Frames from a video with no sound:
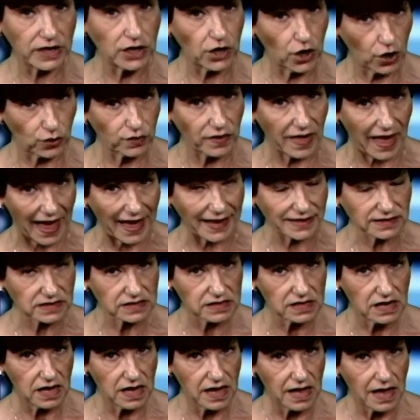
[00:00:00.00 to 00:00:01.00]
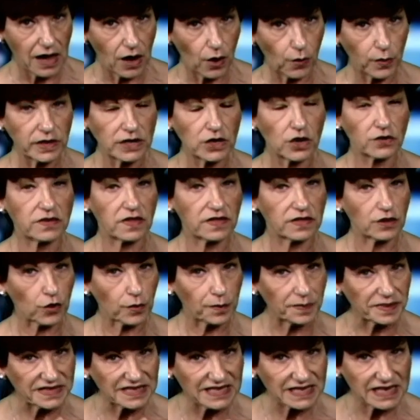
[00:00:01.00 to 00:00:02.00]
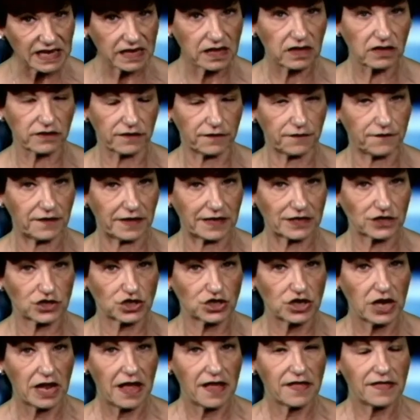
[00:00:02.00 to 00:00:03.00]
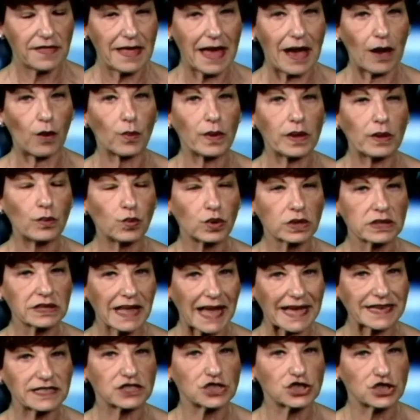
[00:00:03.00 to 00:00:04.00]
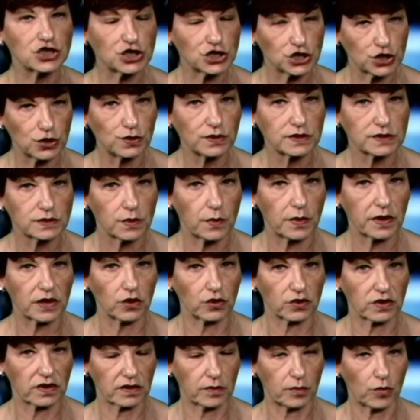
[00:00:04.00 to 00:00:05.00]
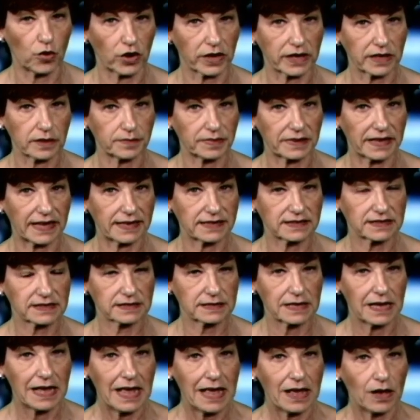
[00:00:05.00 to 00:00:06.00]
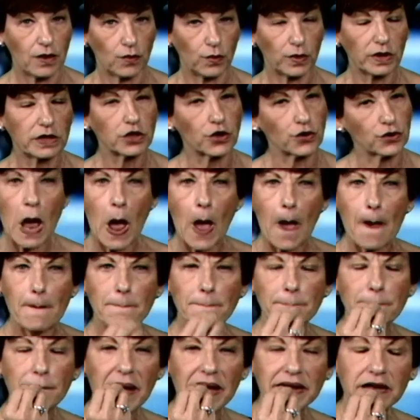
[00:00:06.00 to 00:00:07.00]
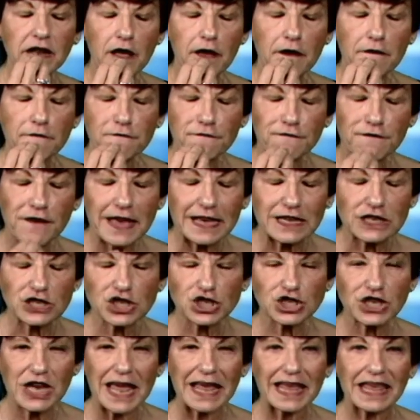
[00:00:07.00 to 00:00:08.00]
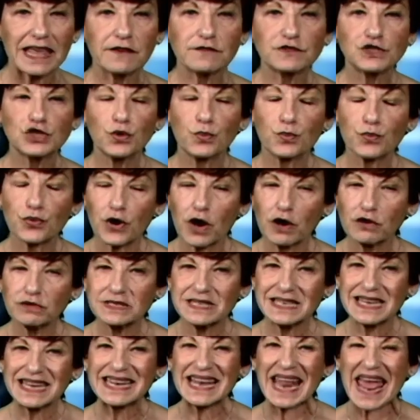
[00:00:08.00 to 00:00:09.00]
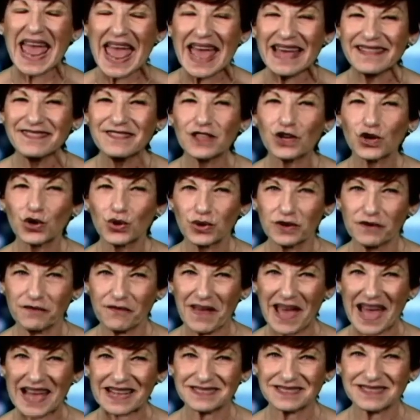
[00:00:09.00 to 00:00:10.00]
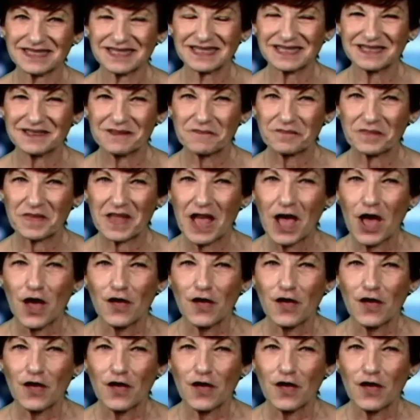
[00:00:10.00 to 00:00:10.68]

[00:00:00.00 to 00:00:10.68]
We know that. And we know that there are particular fish that we would like to choose when we go to the marketplace. But fish gives you protein and the good fats.